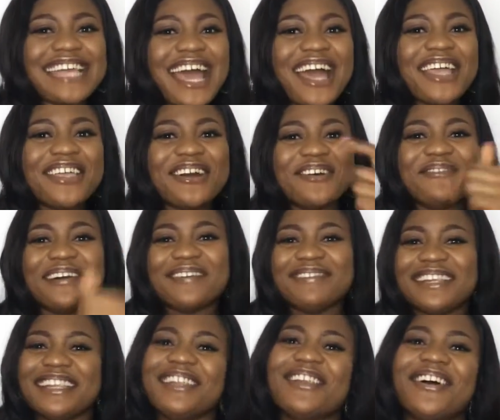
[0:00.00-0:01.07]
Your
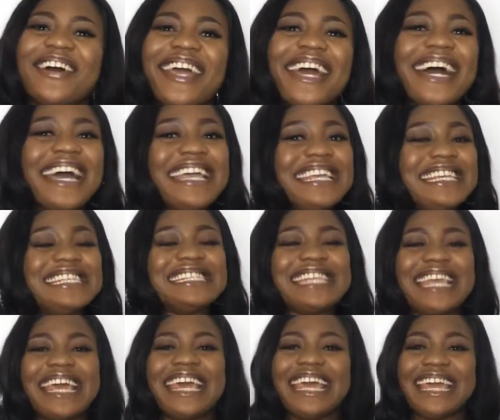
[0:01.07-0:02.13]
family lawyer is
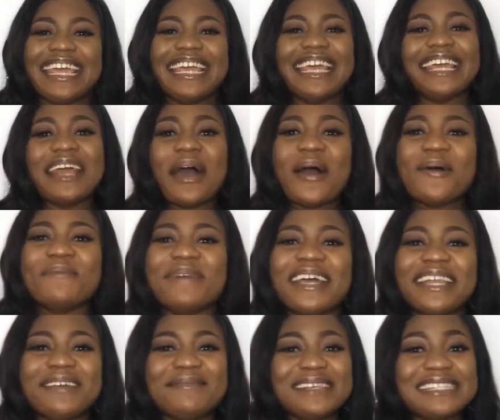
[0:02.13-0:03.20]
here again. My
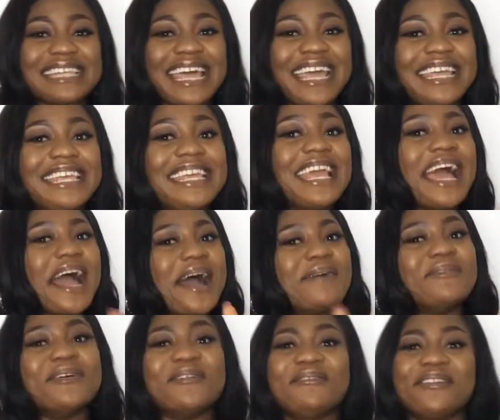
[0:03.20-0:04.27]
name is Ehi. I'm
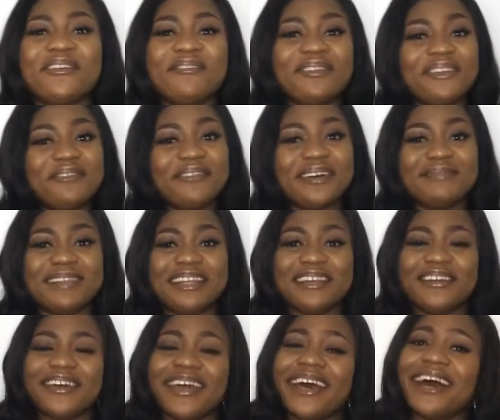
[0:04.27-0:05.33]
your favorite family
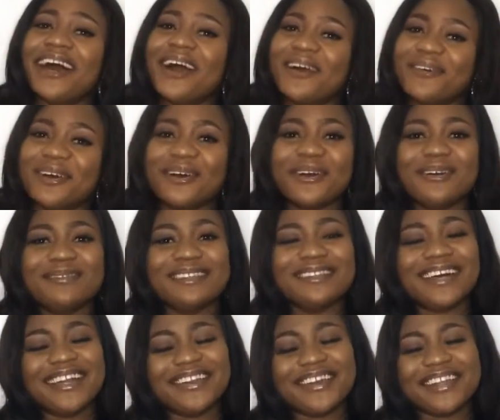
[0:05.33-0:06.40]
lawyer. Welcome to
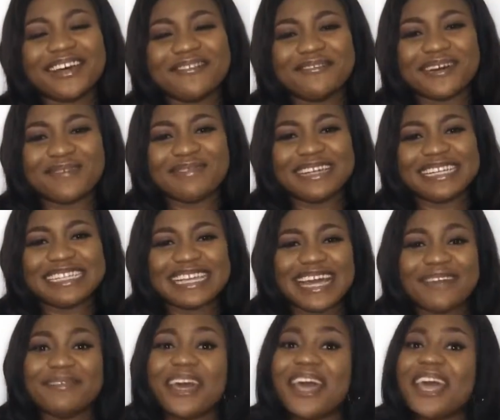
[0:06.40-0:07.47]
another family
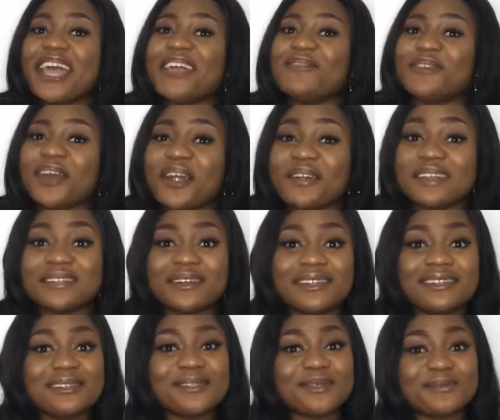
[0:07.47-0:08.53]
time. If you're a
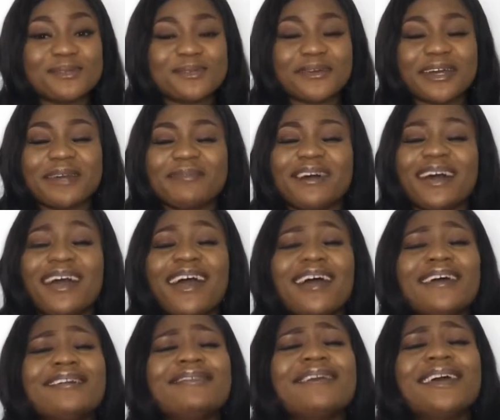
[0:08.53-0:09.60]
returning subscriber,
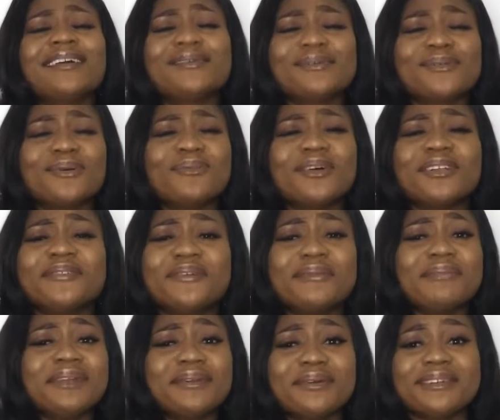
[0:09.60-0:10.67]
thank you so much for
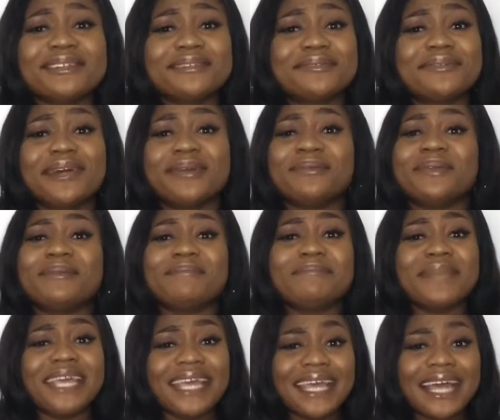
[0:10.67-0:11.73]
being on this ride with
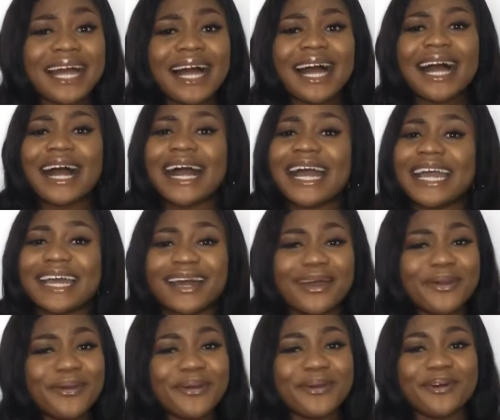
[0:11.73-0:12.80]
me. I
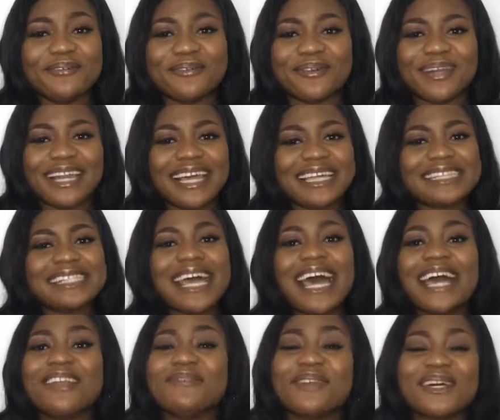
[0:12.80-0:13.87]
cannot love you less.
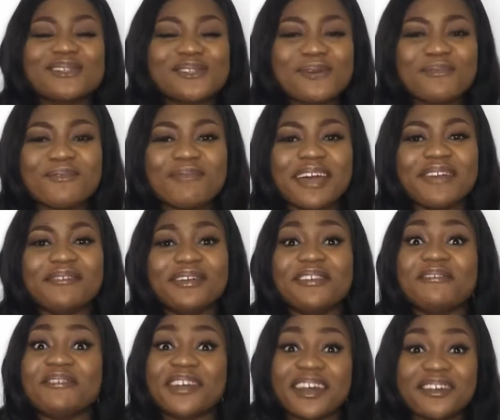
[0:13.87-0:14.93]
And if you are stopping by for the
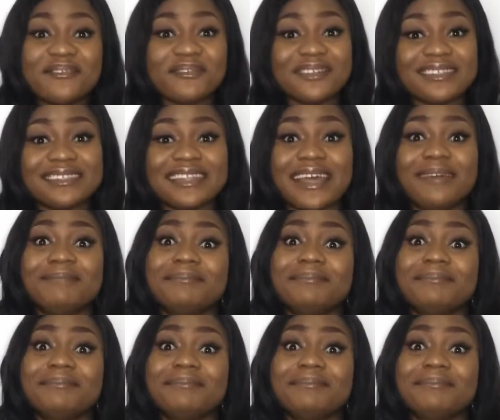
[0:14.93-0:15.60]
very first time,